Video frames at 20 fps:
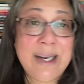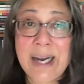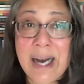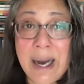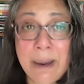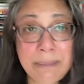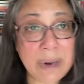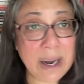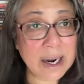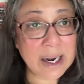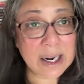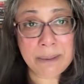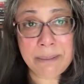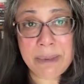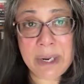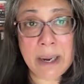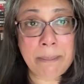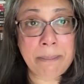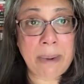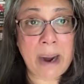I'm not going to
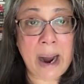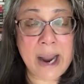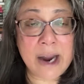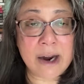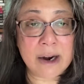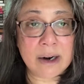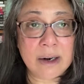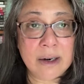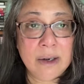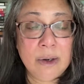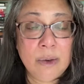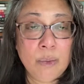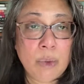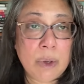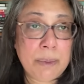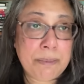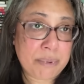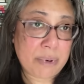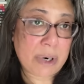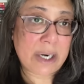be a buyer
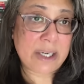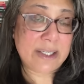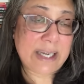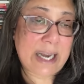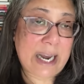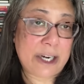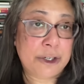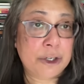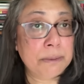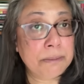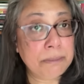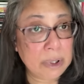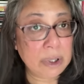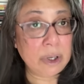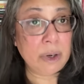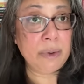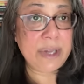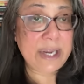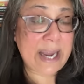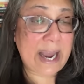with price action
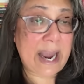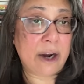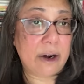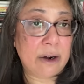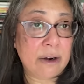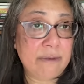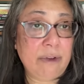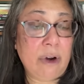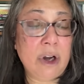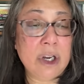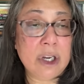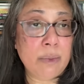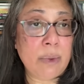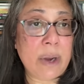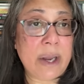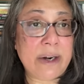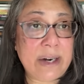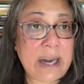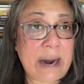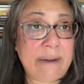below the anchored volume
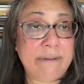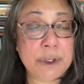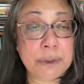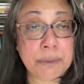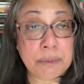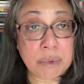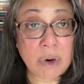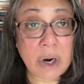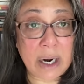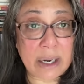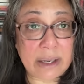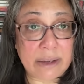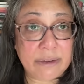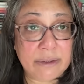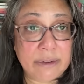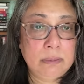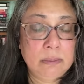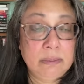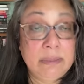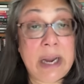weighted average
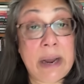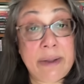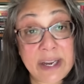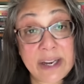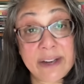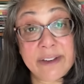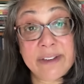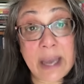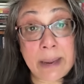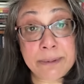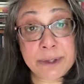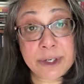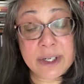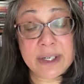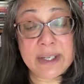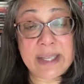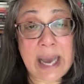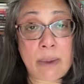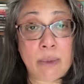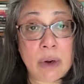price. Now, the exception
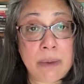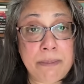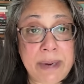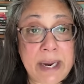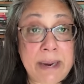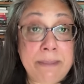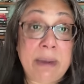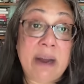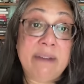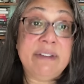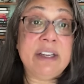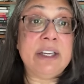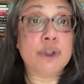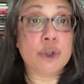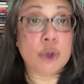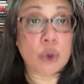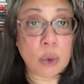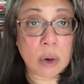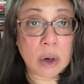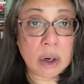to that would be my
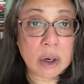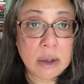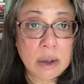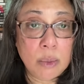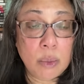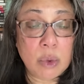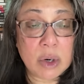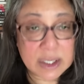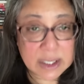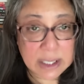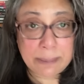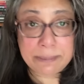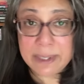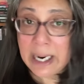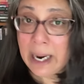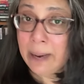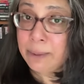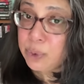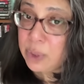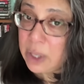V-score, where
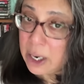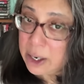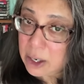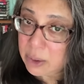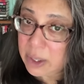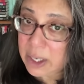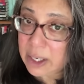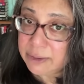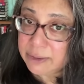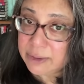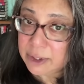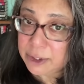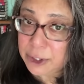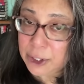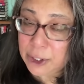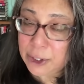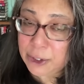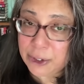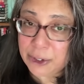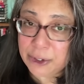sometimes when I know
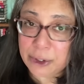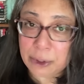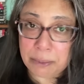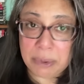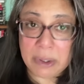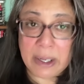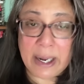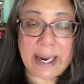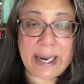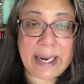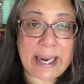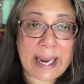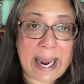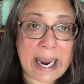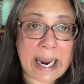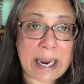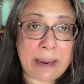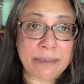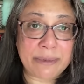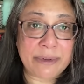institutions are playing
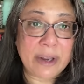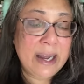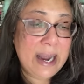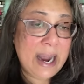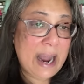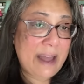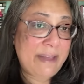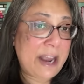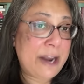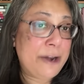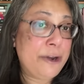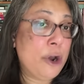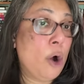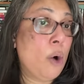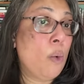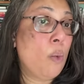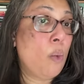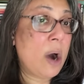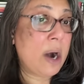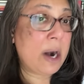games and they
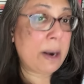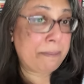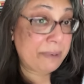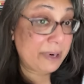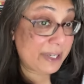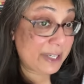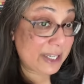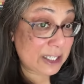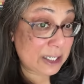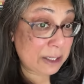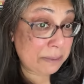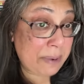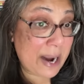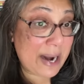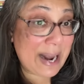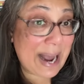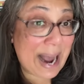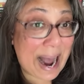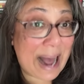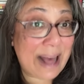don't want to
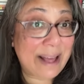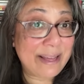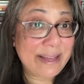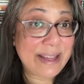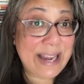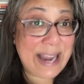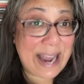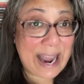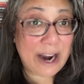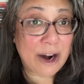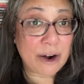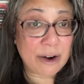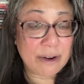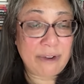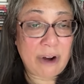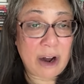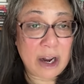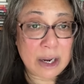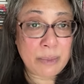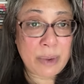participate at the anchored
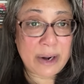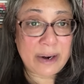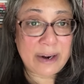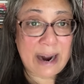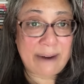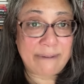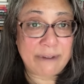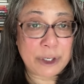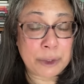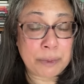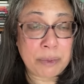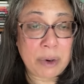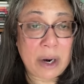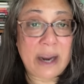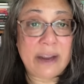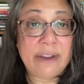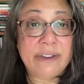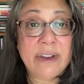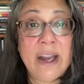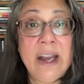volume weighted average
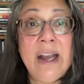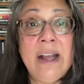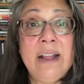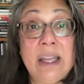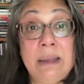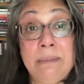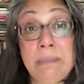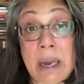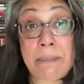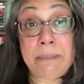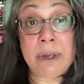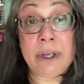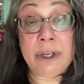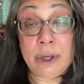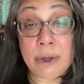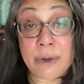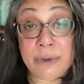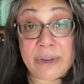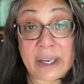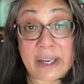price, they might be
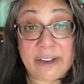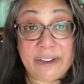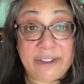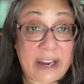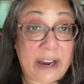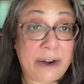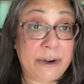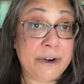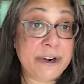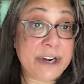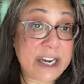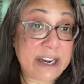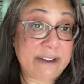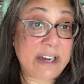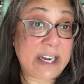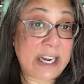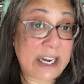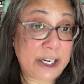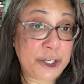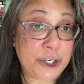using a standard
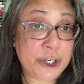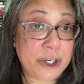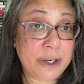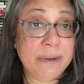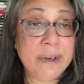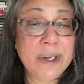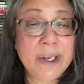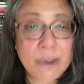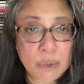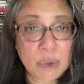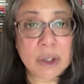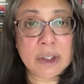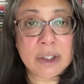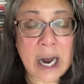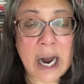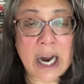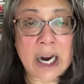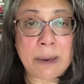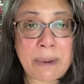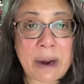deviation. We'll
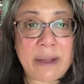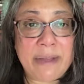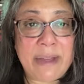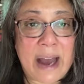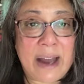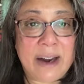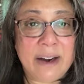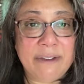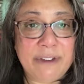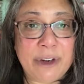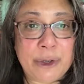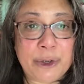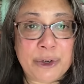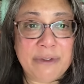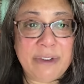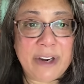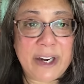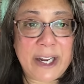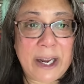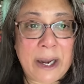talk about that in a future
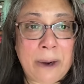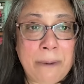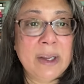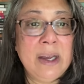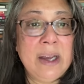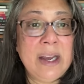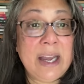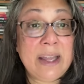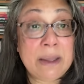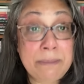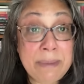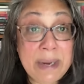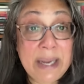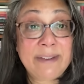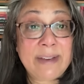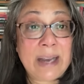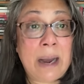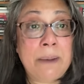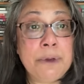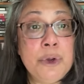video. In the
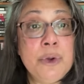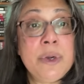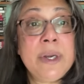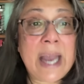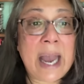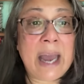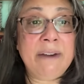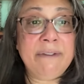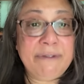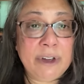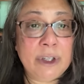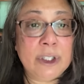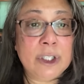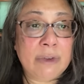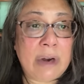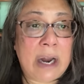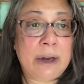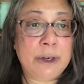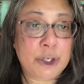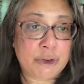meantime, you can filter
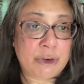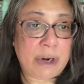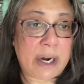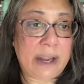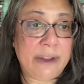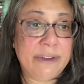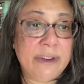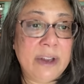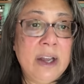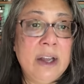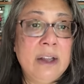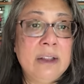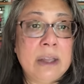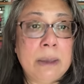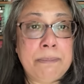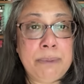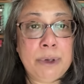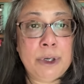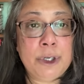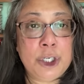out trades
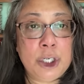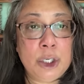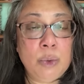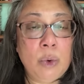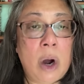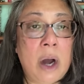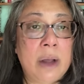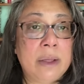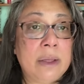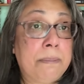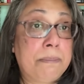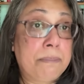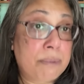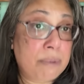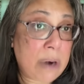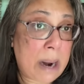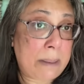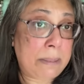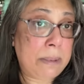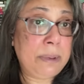that put you on the
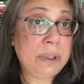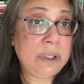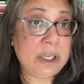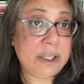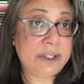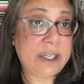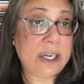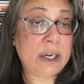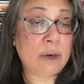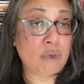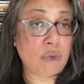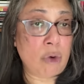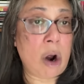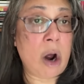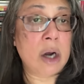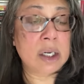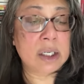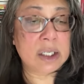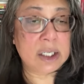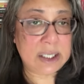probabilistic
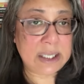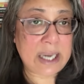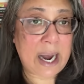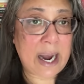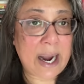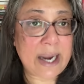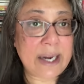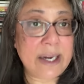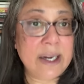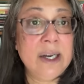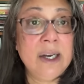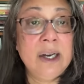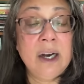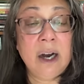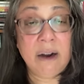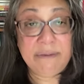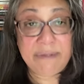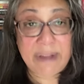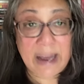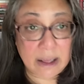wrong side
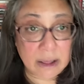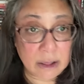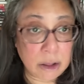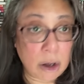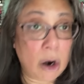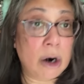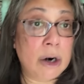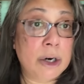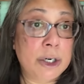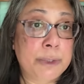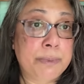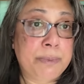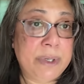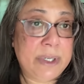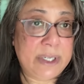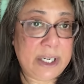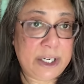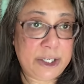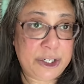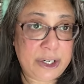of that large
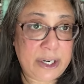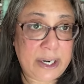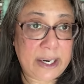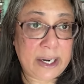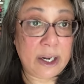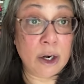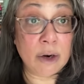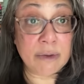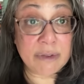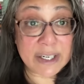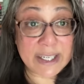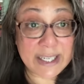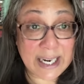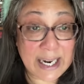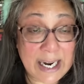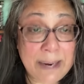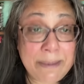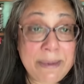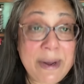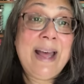positioning. And over
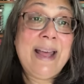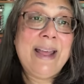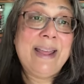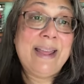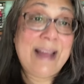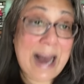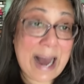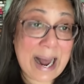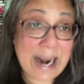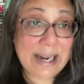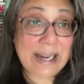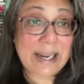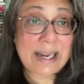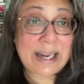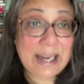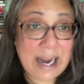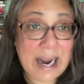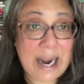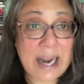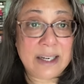time, that
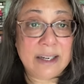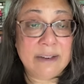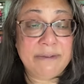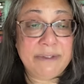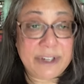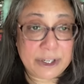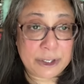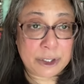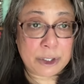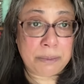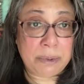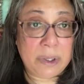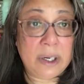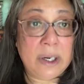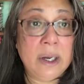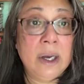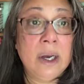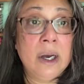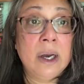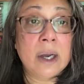kind of discipline
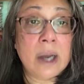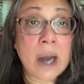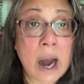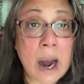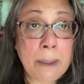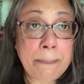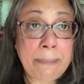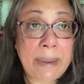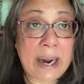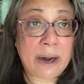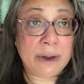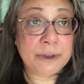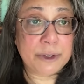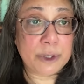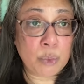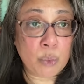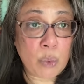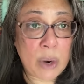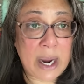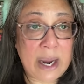compounds
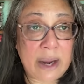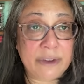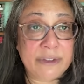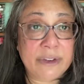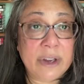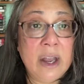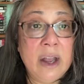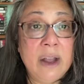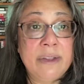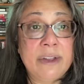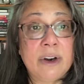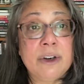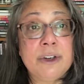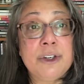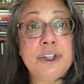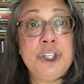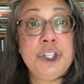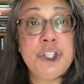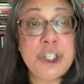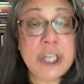in ways that
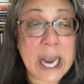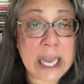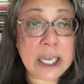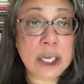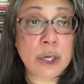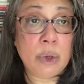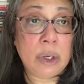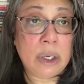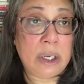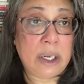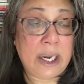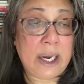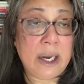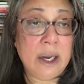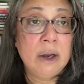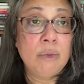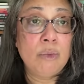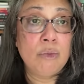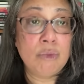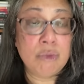are genuinely
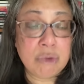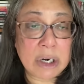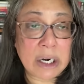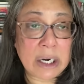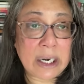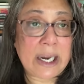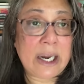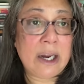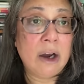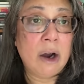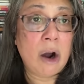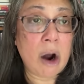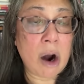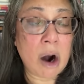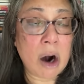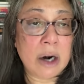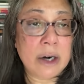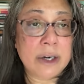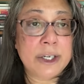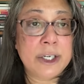really
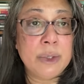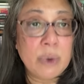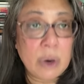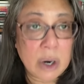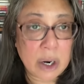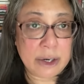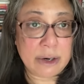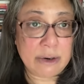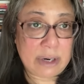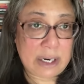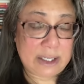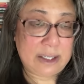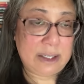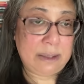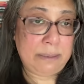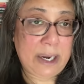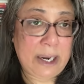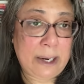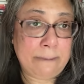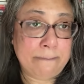hard to
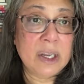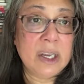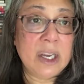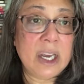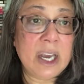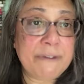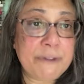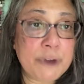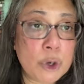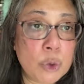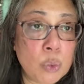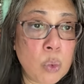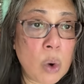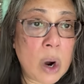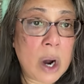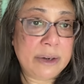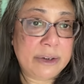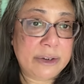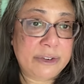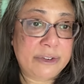underestimate. If you
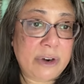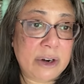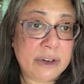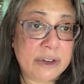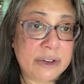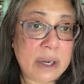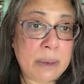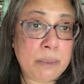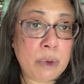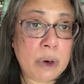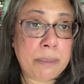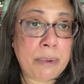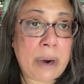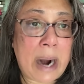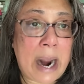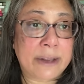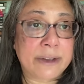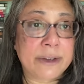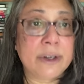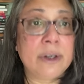want to start somewhere
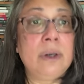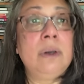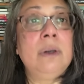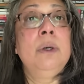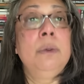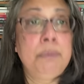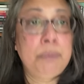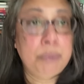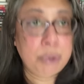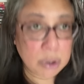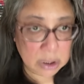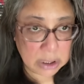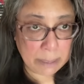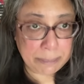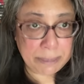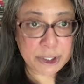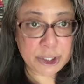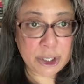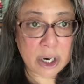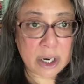practical, pull up
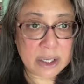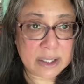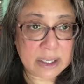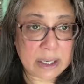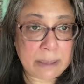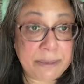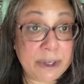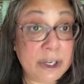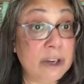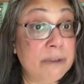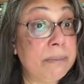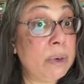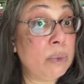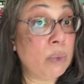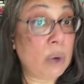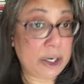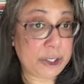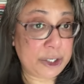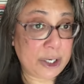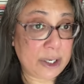a chart of something you've been
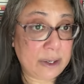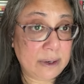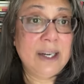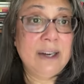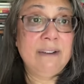watching.